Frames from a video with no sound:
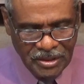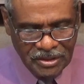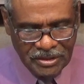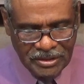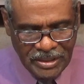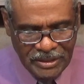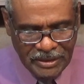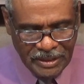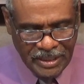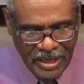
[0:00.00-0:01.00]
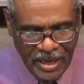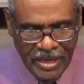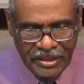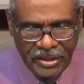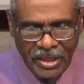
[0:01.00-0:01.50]
neither
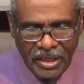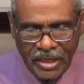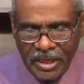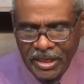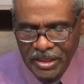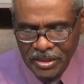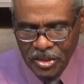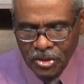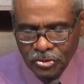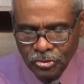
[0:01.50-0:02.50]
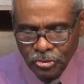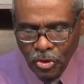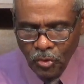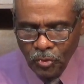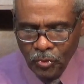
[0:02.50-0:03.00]
can he
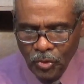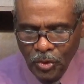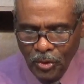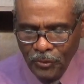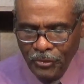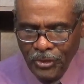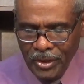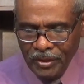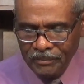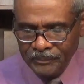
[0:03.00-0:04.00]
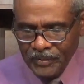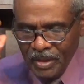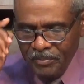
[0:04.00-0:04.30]
know them.